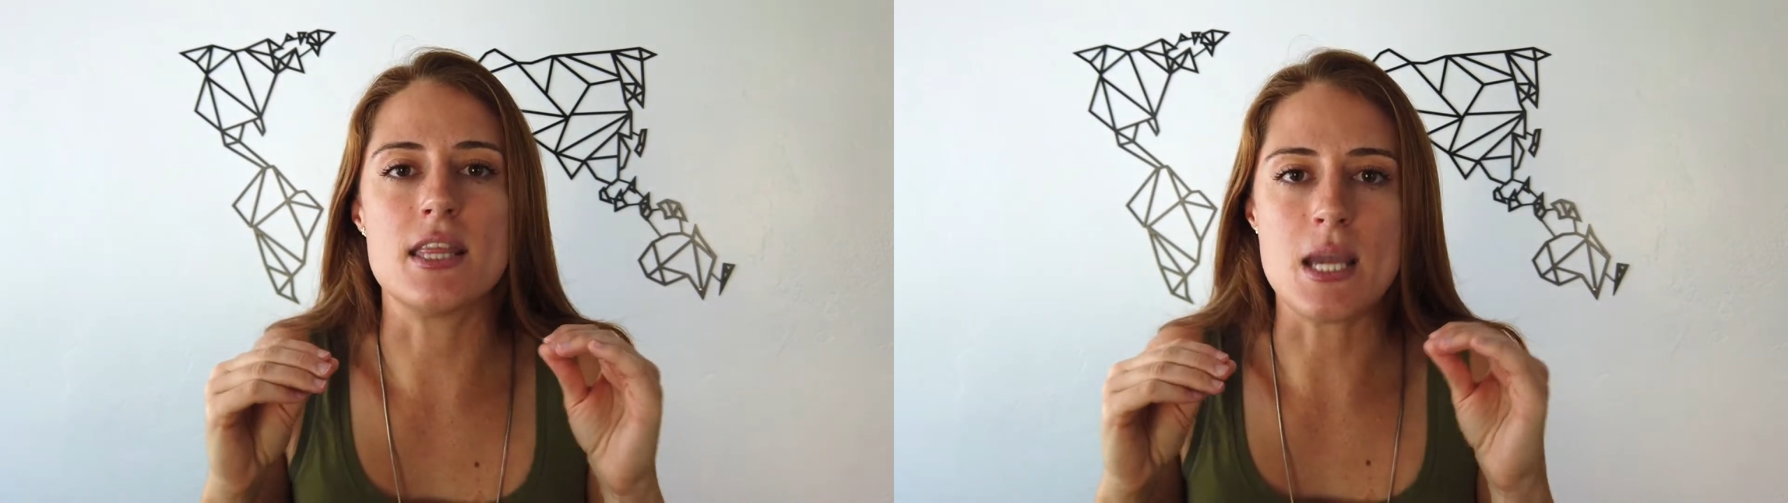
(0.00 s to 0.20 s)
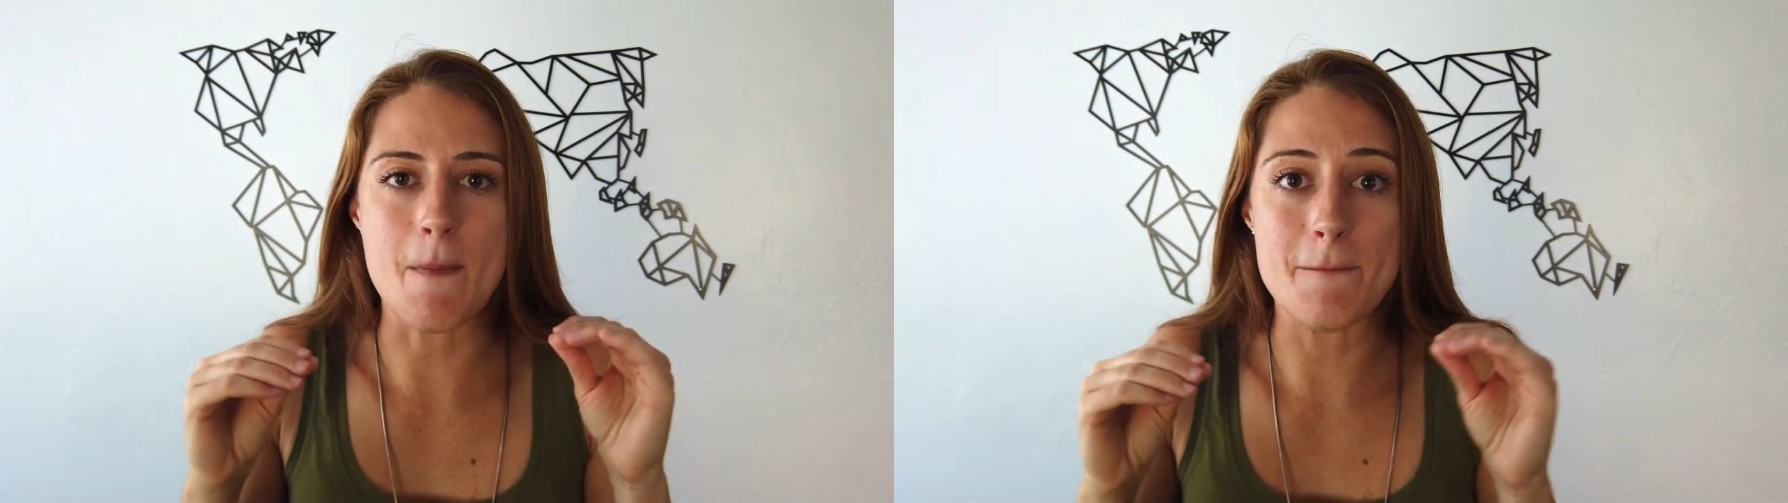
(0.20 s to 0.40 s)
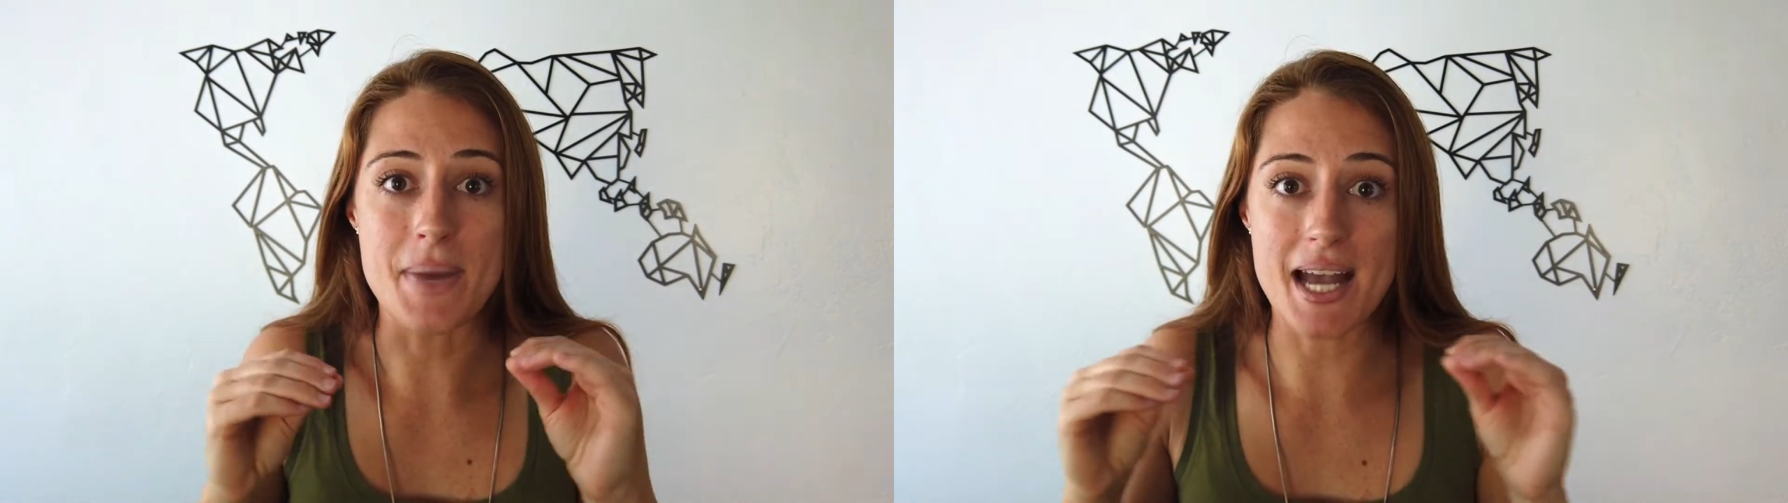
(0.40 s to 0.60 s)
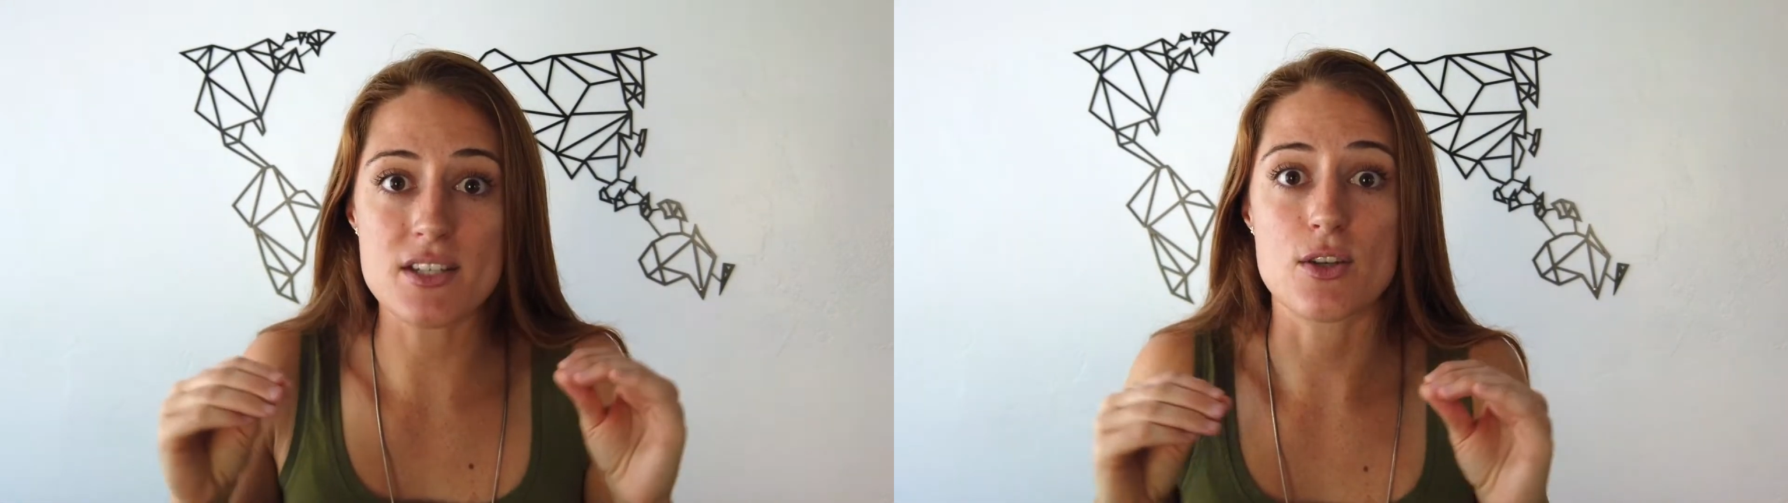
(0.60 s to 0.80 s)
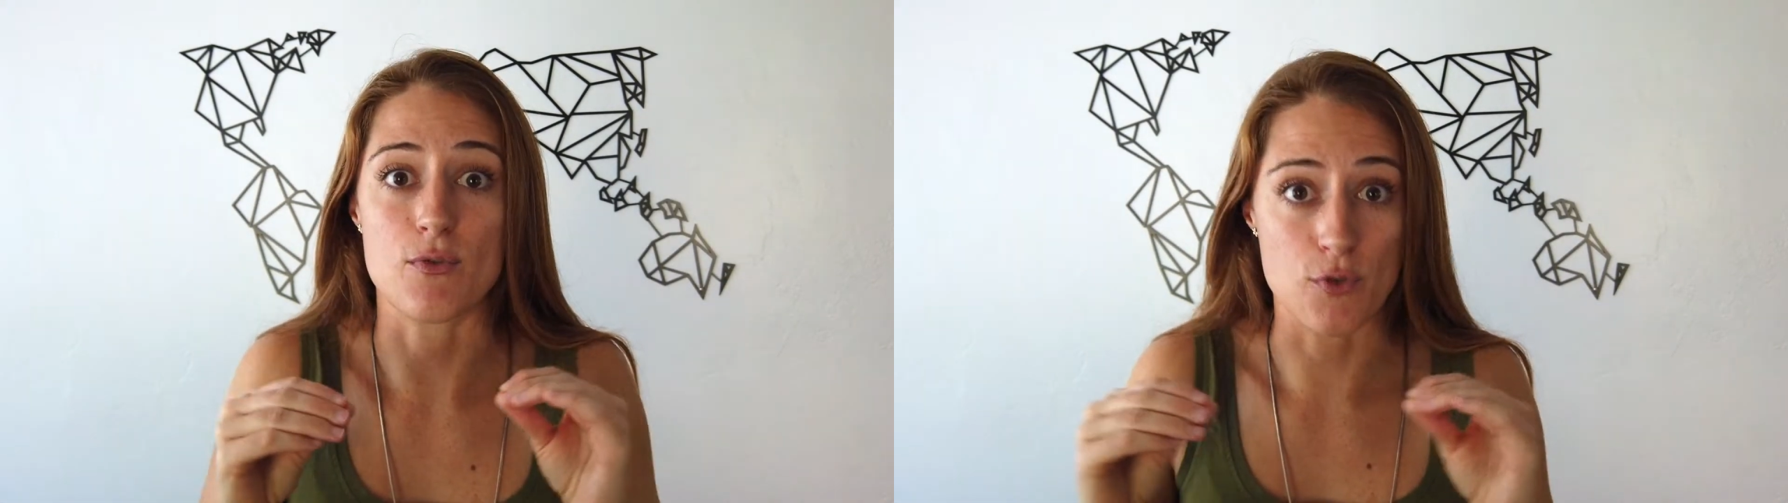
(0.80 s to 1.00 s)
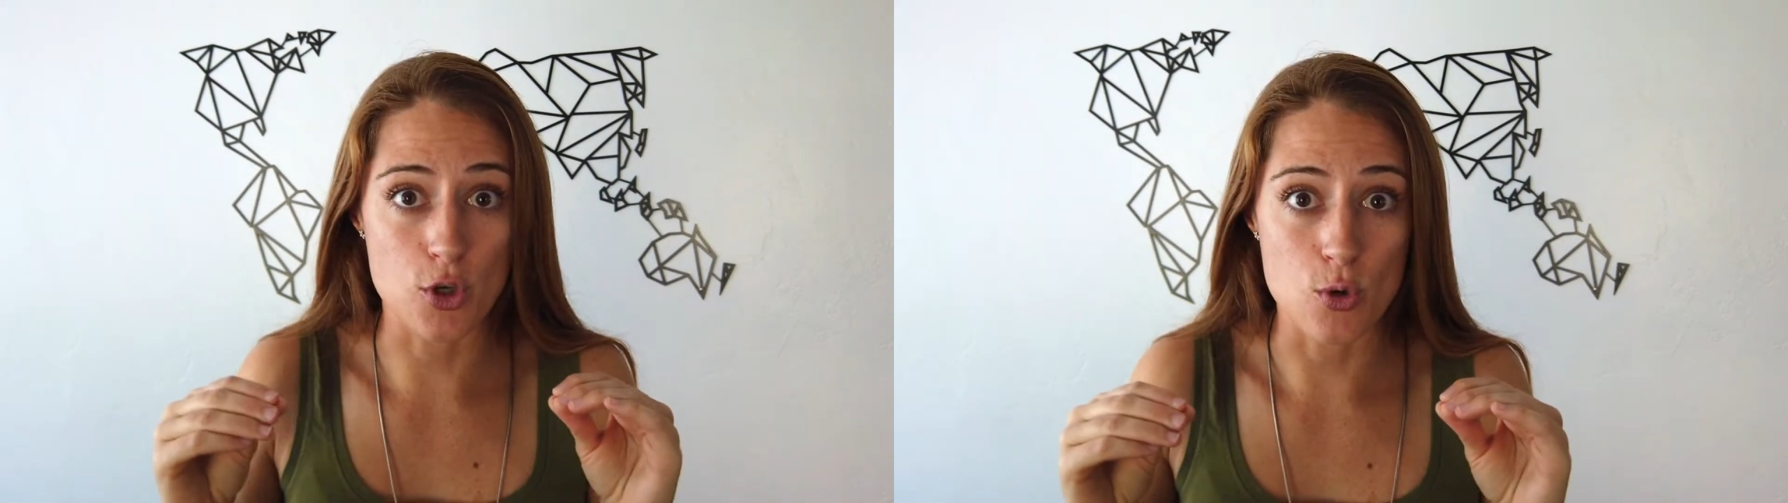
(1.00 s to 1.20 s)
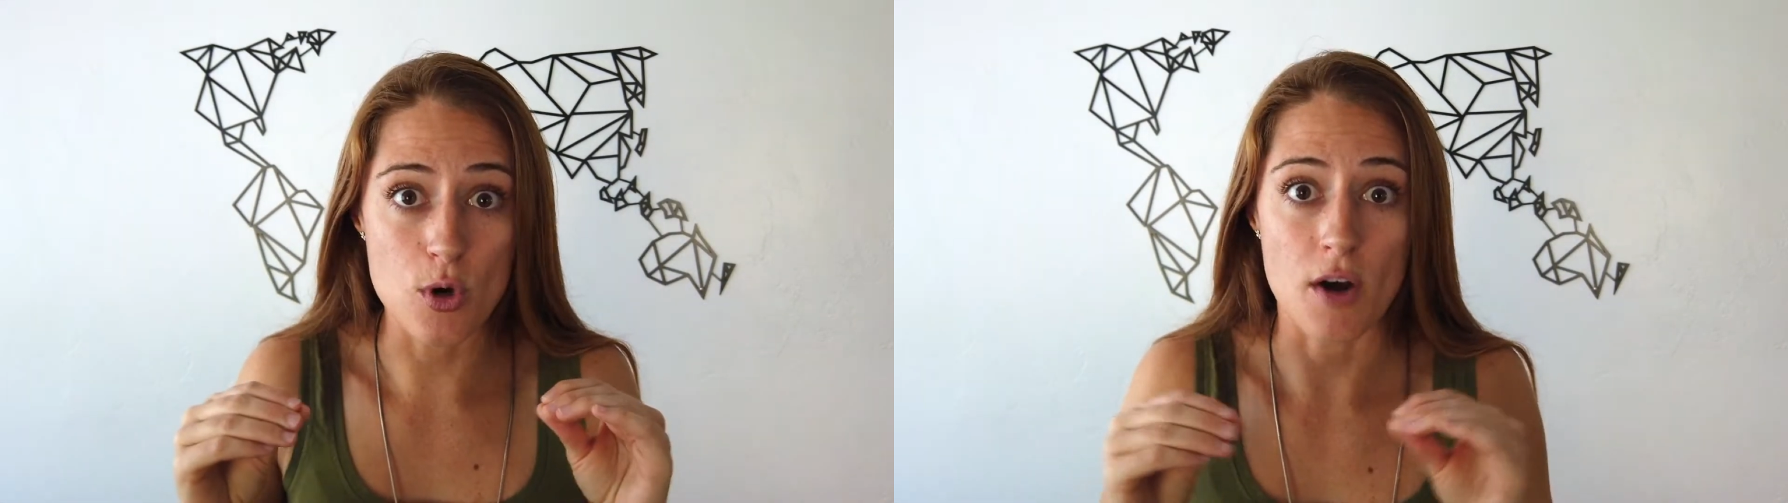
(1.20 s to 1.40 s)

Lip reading: the best view